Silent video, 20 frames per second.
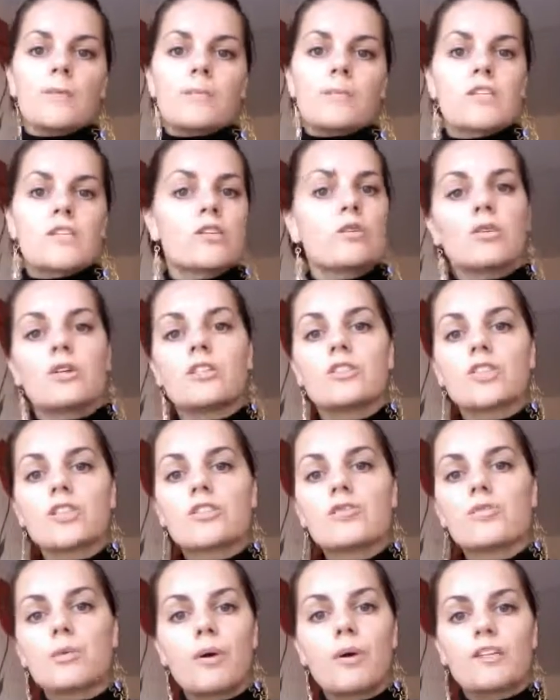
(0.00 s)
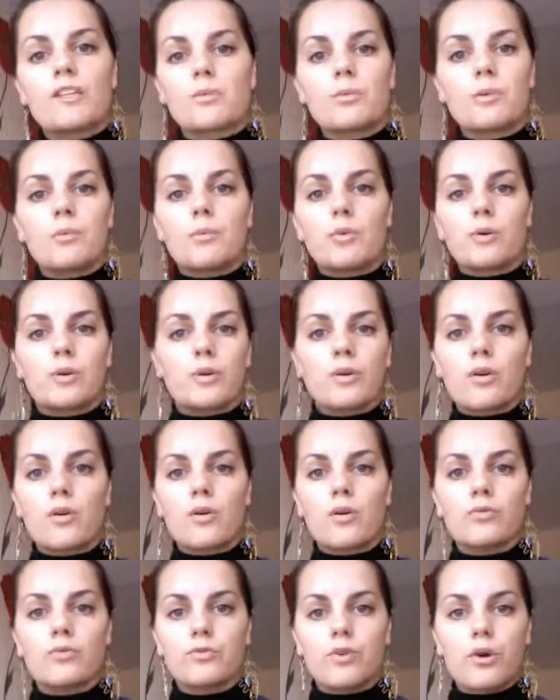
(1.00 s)
So it just reminds people
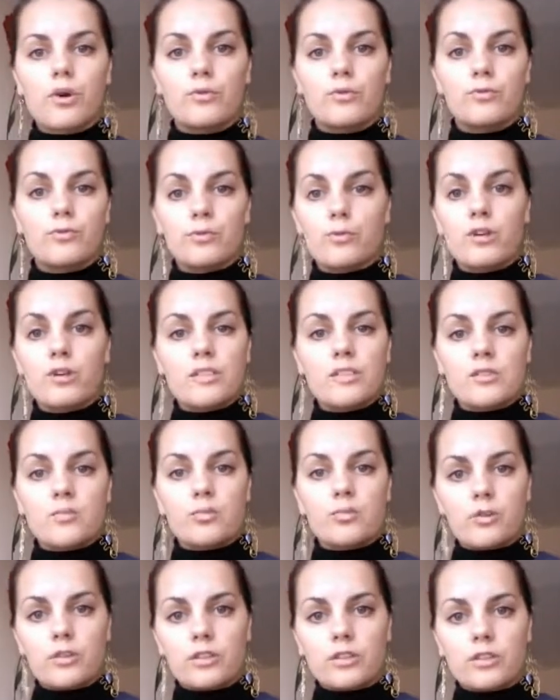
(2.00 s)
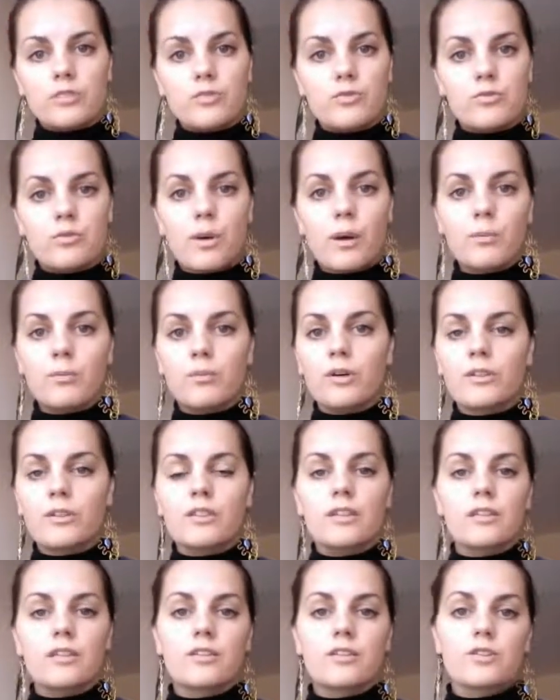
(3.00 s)
of, of what is important to remember.
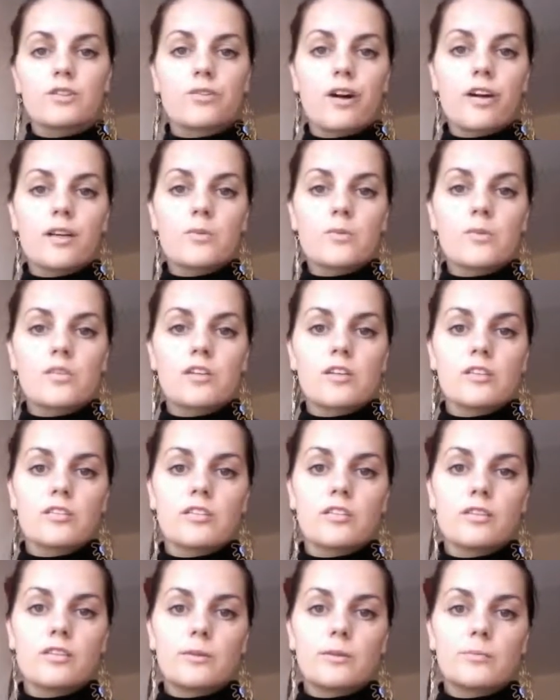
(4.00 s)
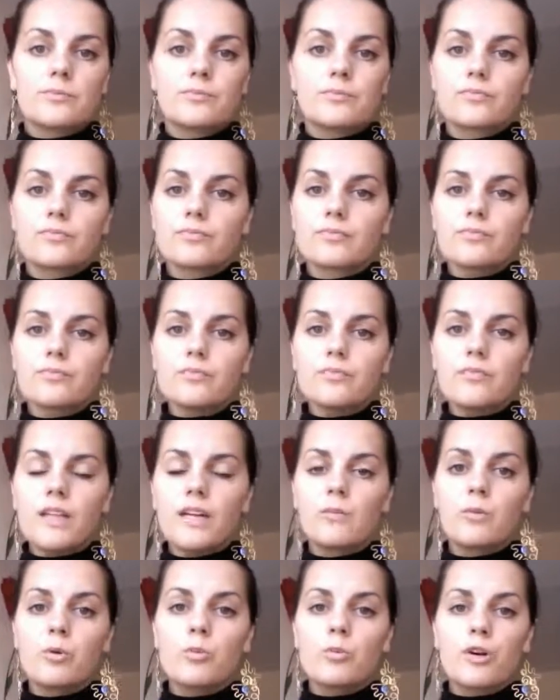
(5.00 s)
the the crimes that um,
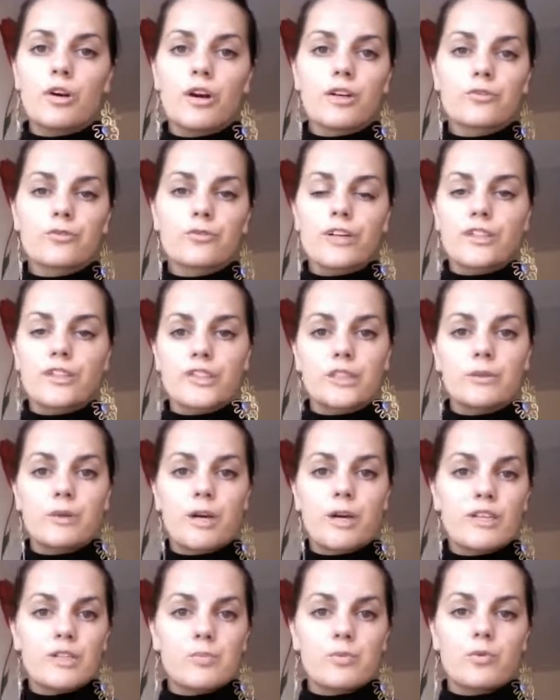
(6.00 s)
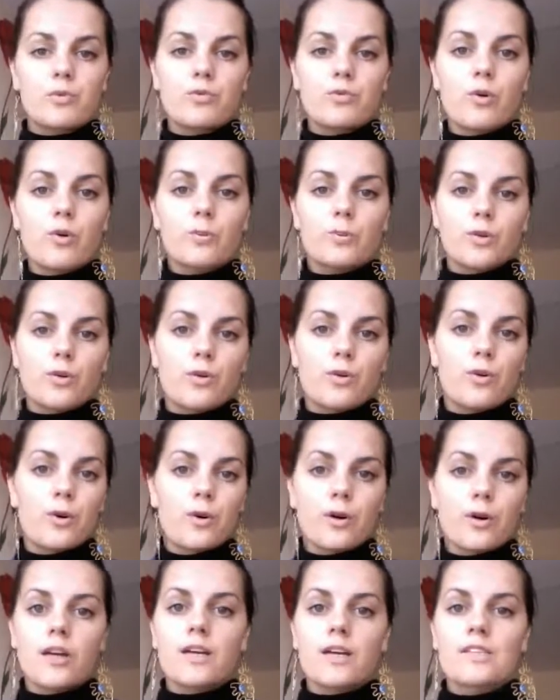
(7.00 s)
Mubarak regime has performed
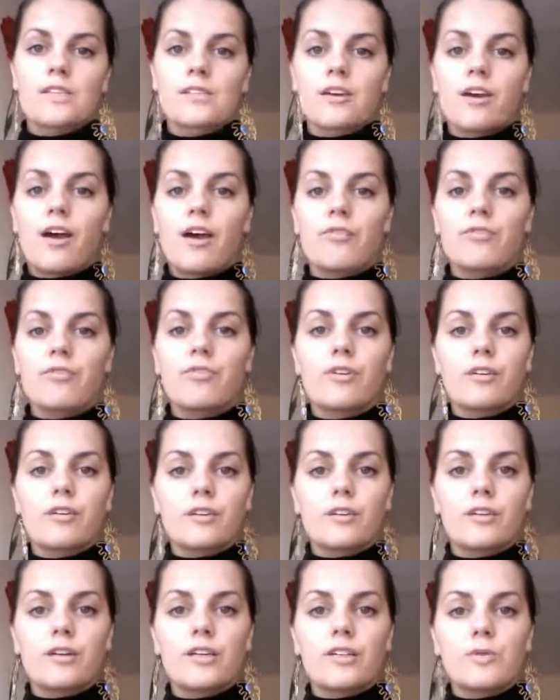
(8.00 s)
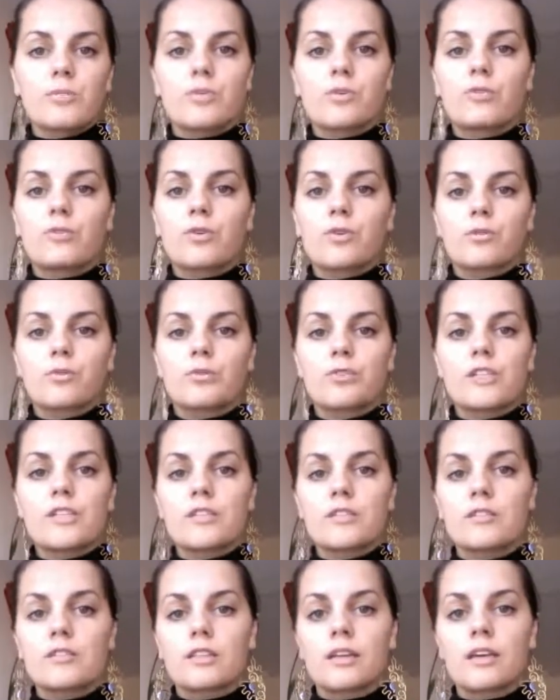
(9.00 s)
or SCAF uh, has performed
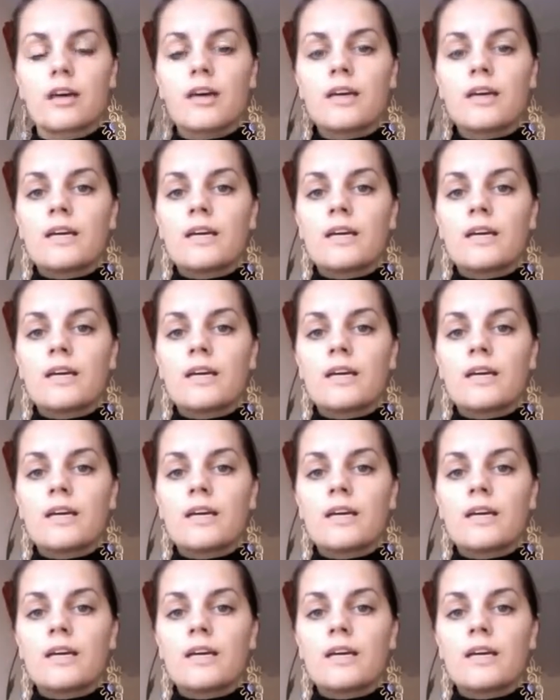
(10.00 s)
recently.